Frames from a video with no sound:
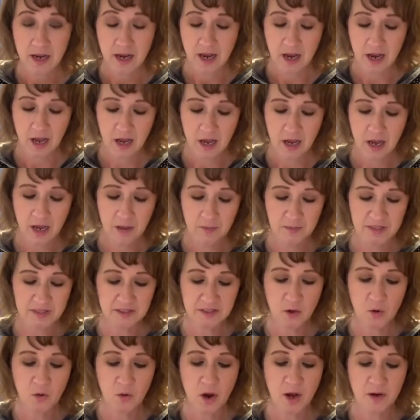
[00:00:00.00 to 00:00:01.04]

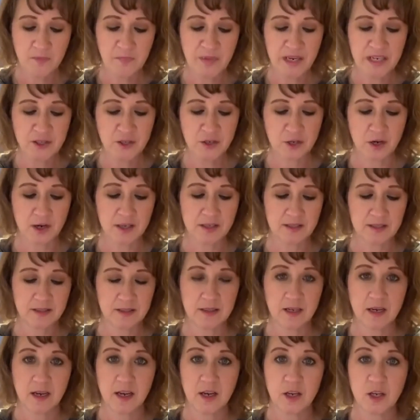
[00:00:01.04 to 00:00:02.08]
So on
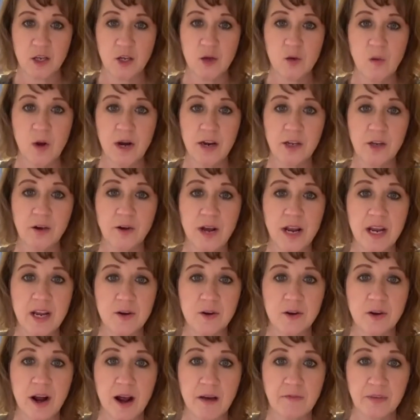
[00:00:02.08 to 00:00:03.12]
Pinterest, you want to create
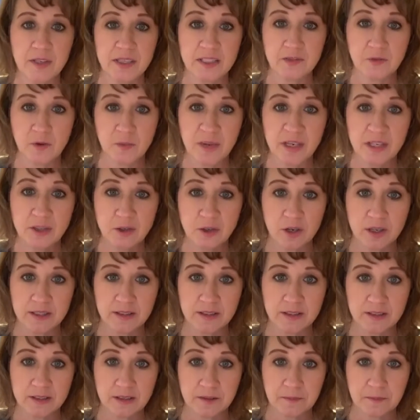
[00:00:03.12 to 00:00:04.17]
your graphics for
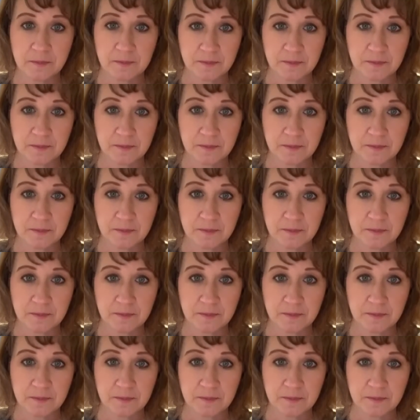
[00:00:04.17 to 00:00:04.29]
Pinterest.